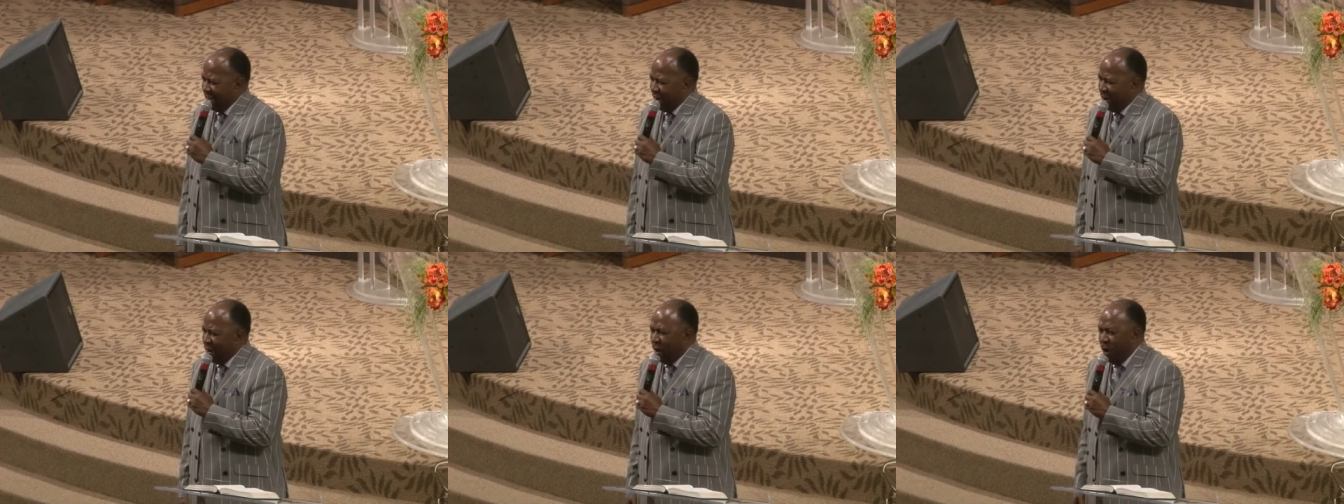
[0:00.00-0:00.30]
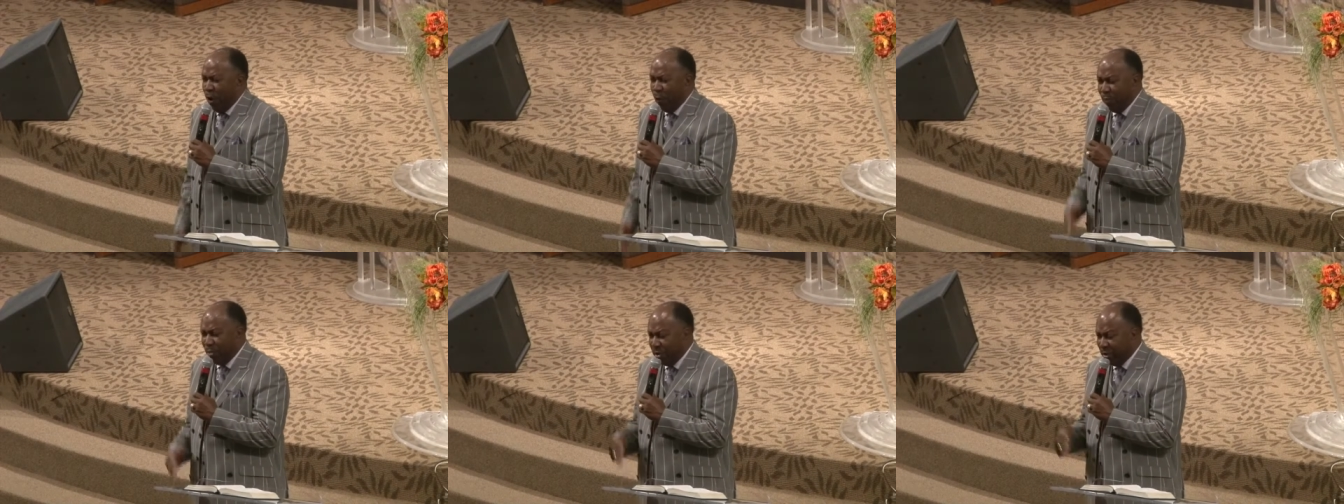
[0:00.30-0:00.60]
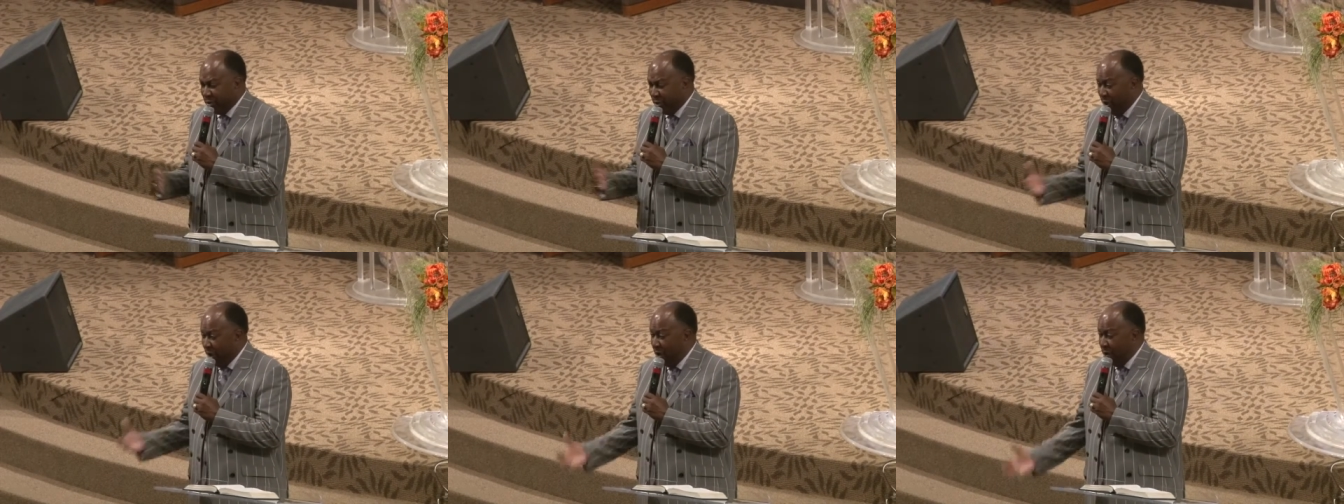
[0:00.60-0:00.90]
Hope
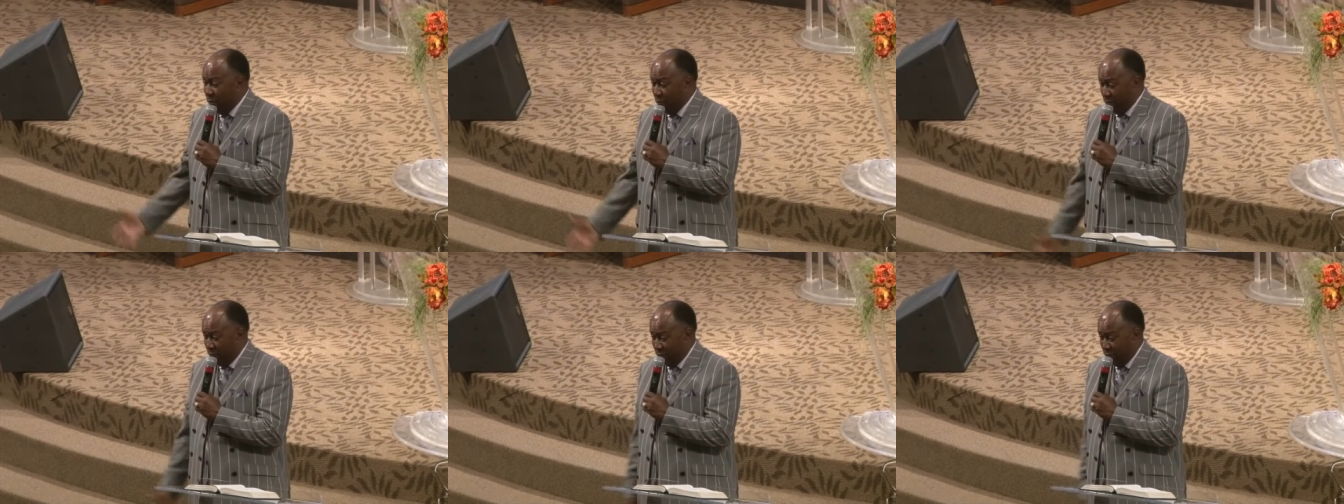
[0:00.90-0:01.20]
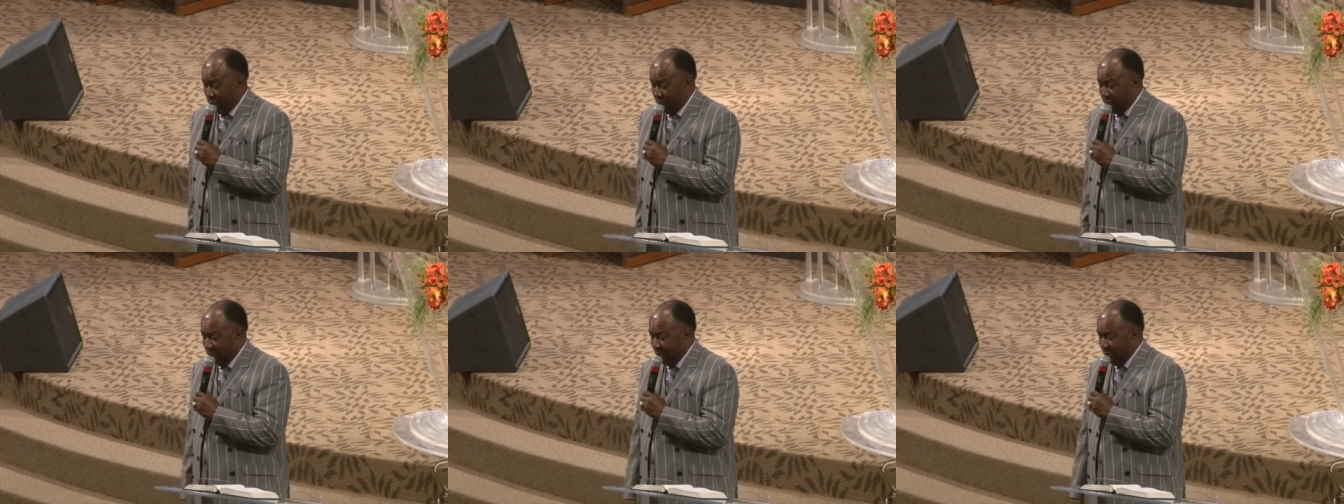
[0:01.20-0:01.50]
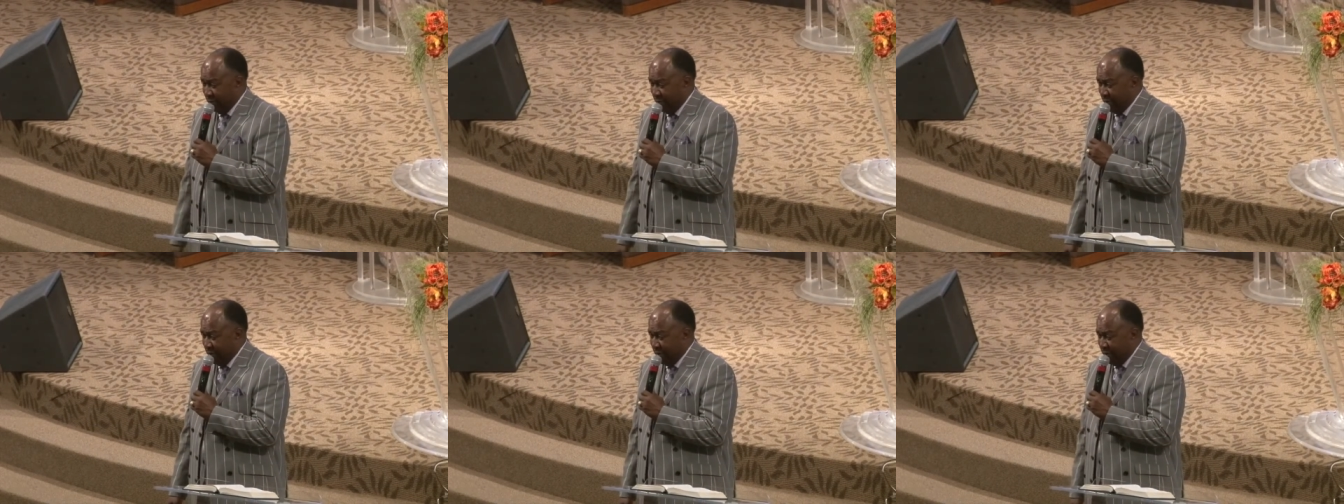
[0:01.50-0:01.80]
is gone,
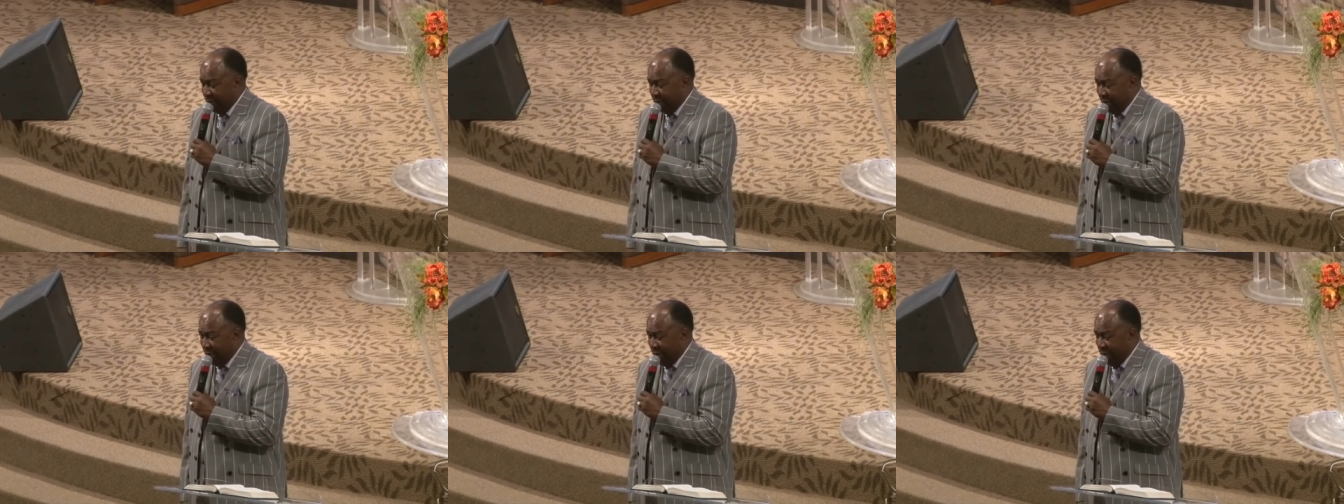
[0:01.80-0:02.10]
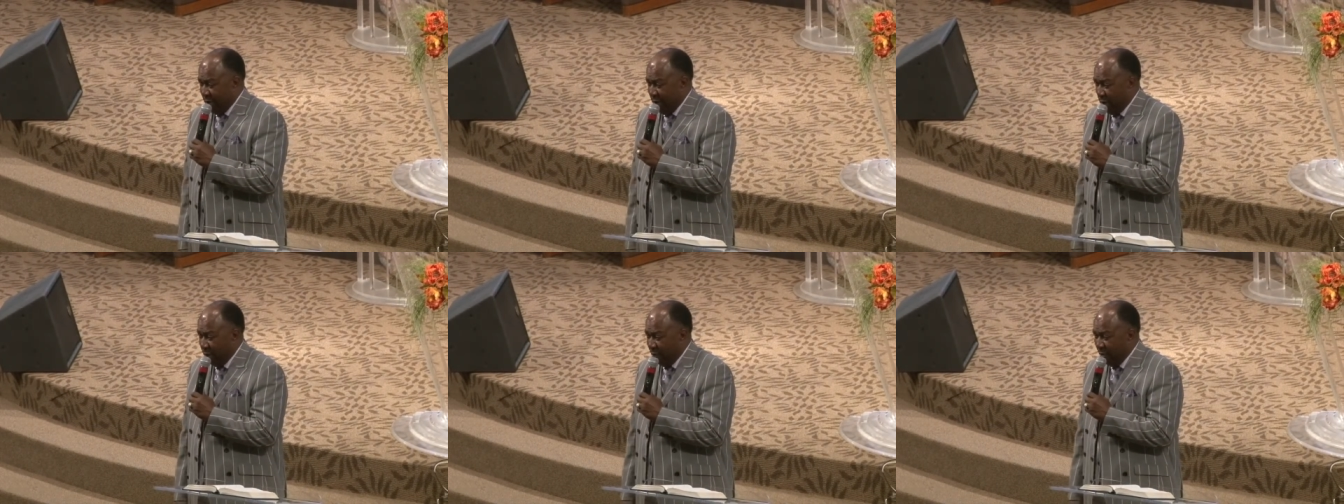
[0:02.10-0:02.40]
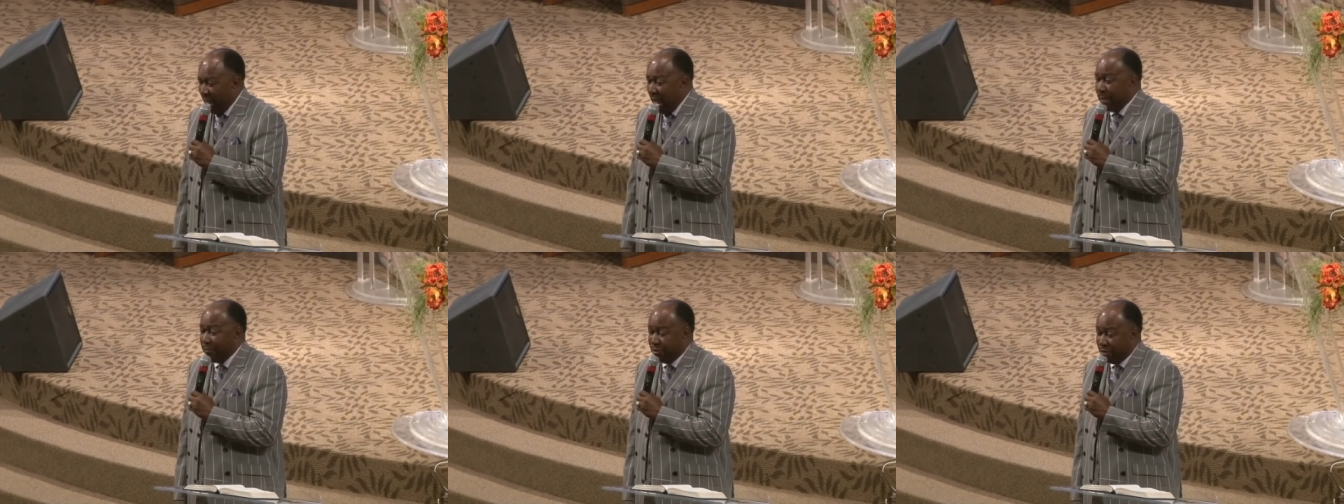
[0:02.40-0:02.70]
you know,
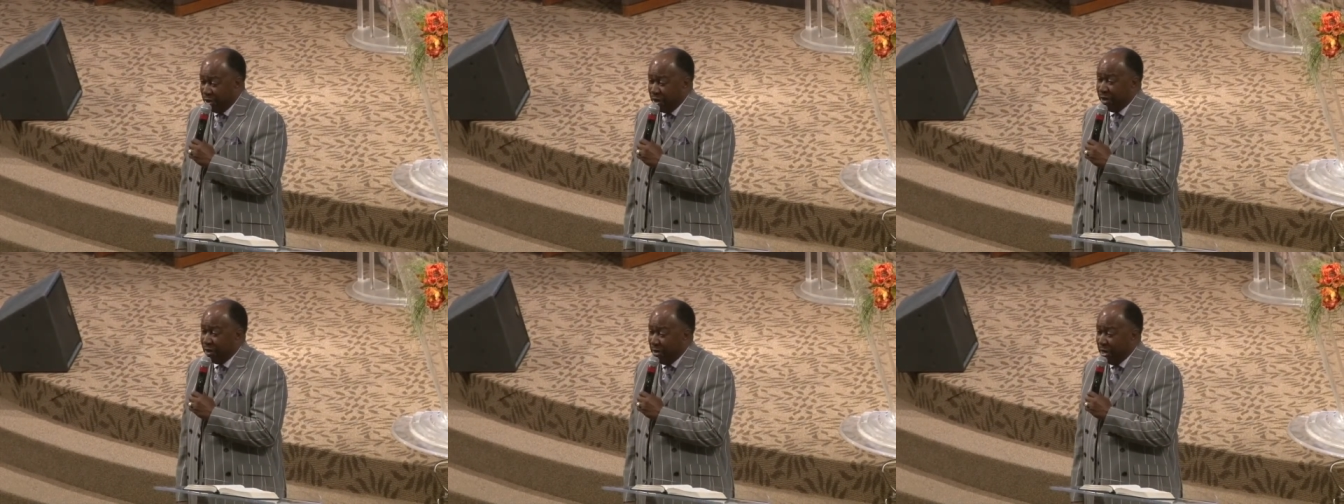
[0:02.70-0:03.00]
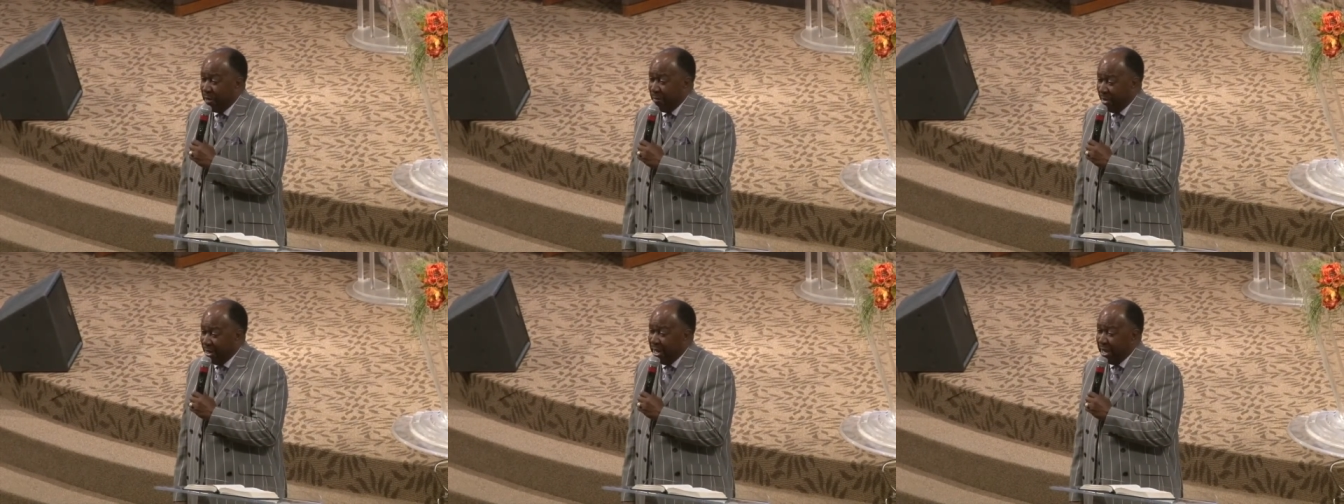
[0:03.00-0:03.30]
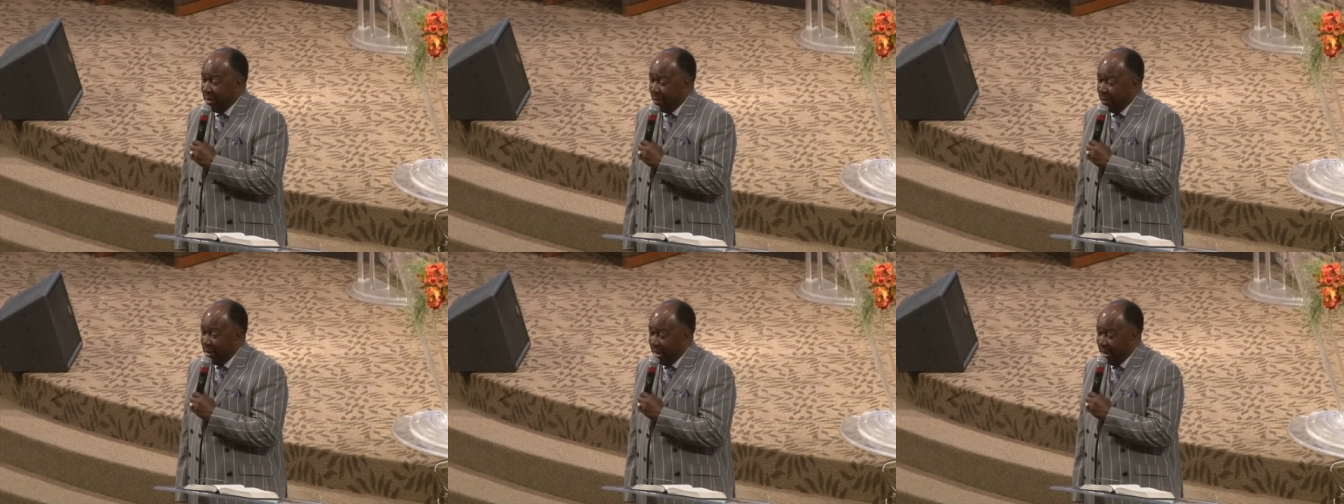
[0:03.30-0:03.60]
but I'm still coming
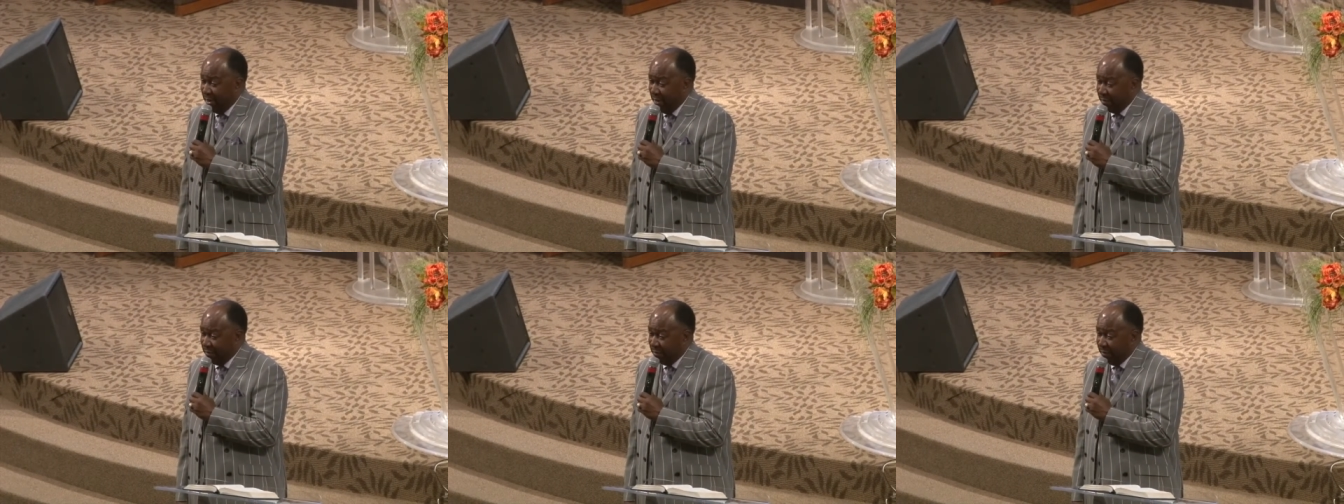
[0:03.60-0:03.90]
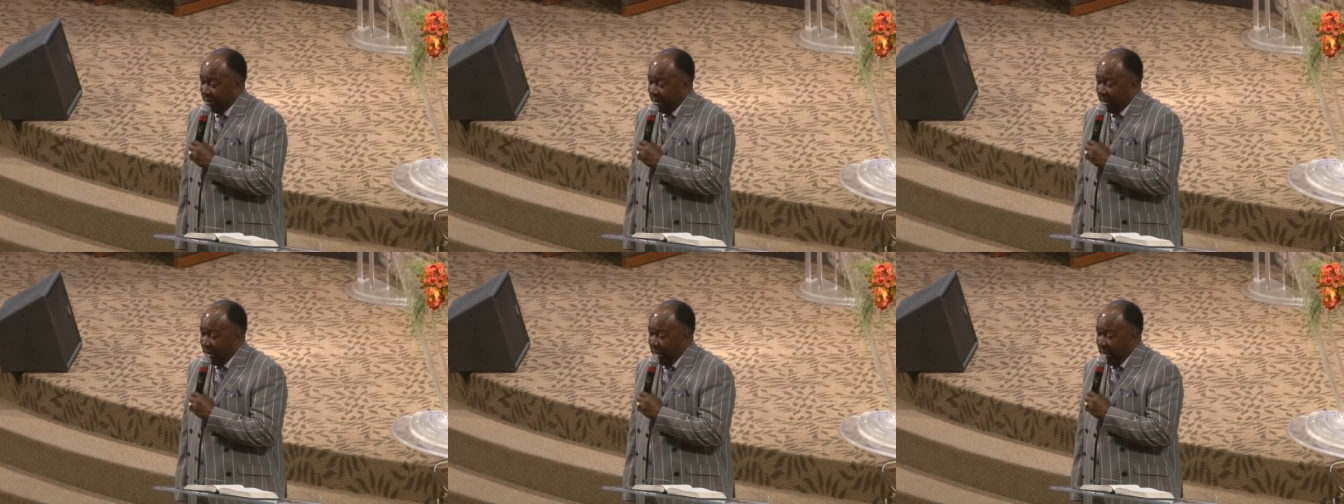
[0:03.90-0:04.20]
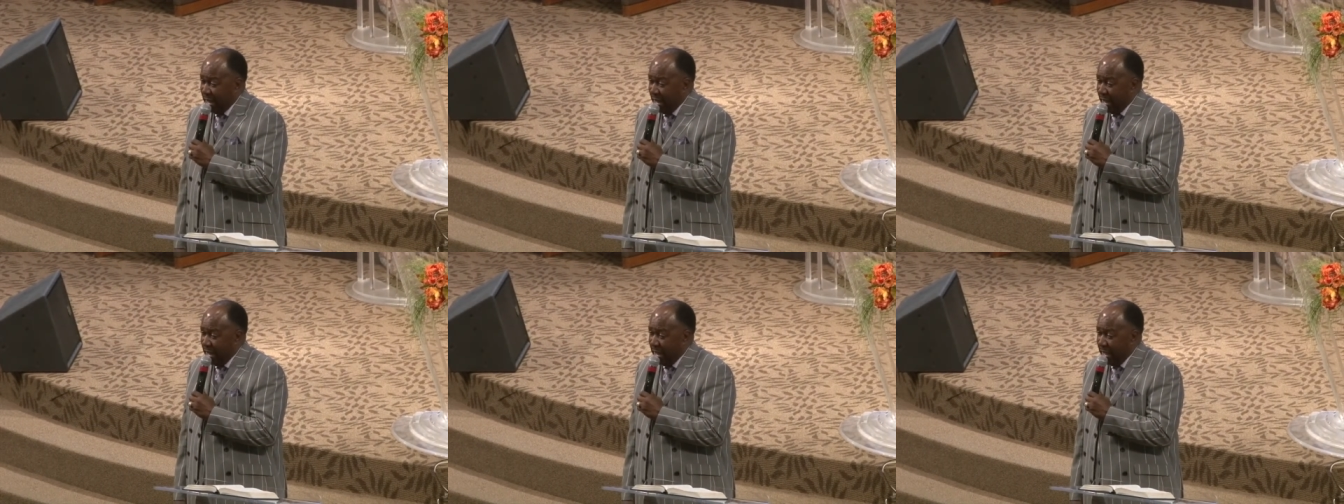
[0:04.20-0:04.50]
anyway. Yeah.